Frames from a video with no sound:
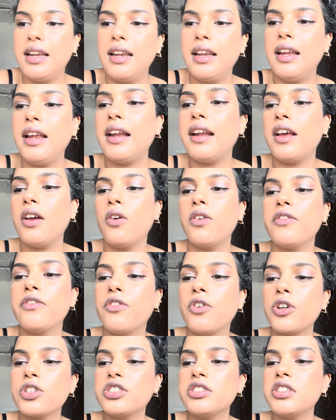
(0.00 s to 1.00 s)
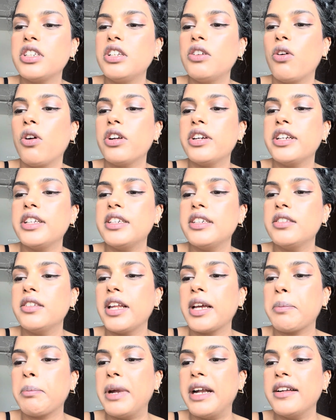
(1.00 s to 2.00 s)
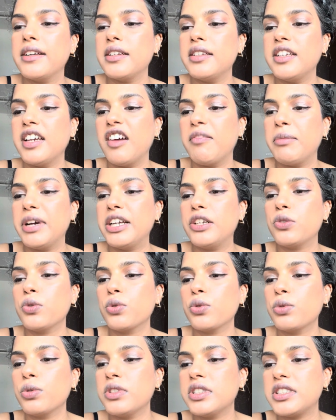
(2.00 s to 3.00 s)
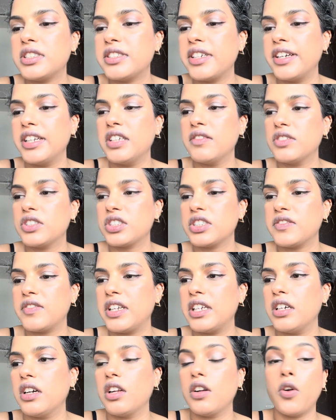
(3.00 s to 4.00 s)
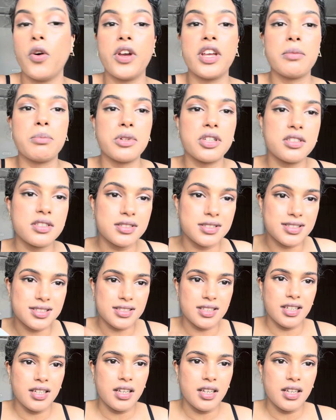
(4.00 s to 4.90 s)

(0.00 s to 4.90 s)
And I unfortunately already like mentally have my to-do list ready, which is very annoying because